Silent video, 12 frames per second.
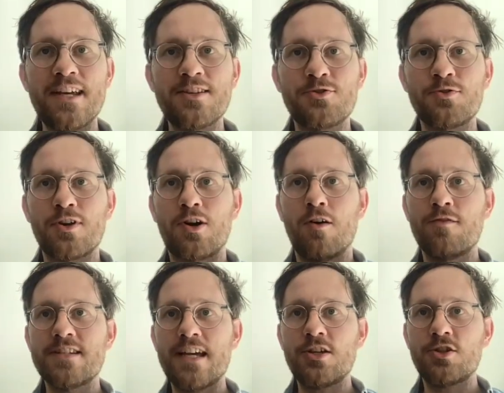me into the
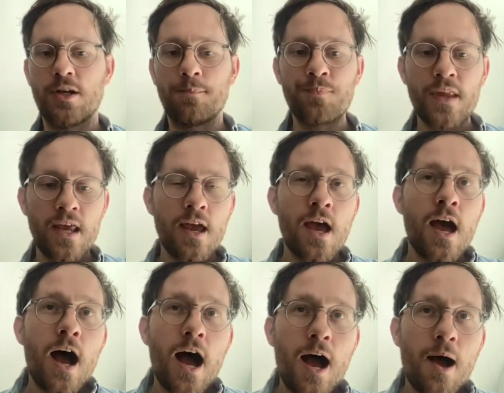conversation.
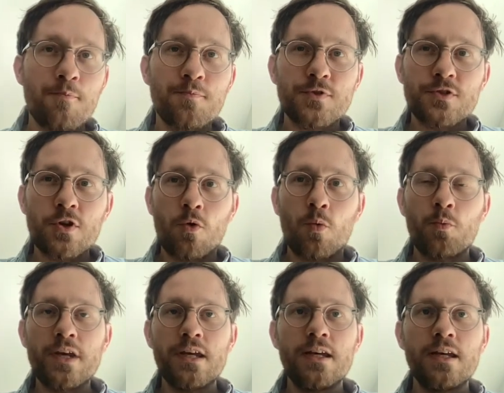So
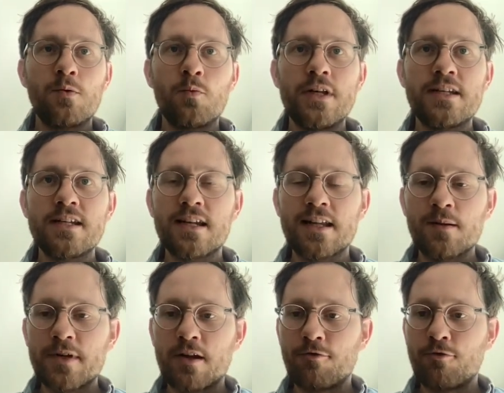we did a little
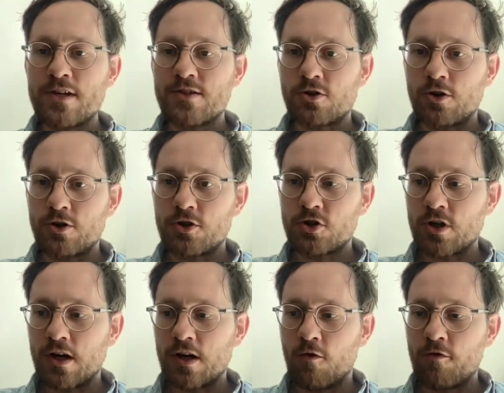bit of research
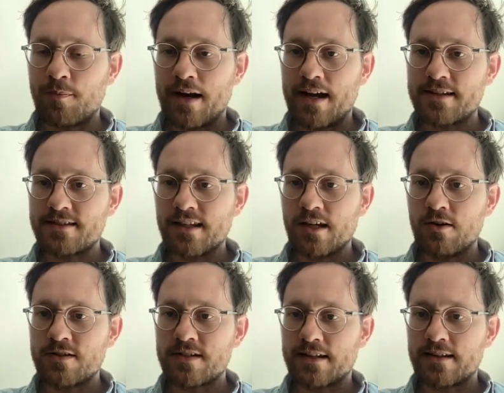over the past
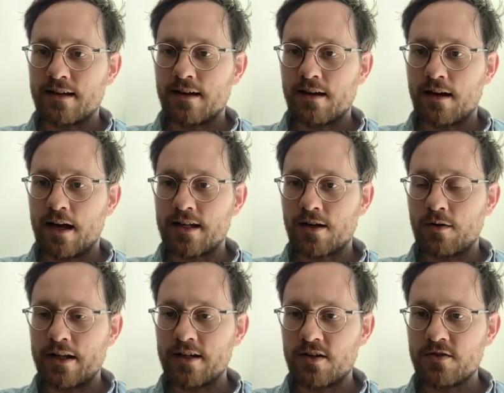years at the Graduate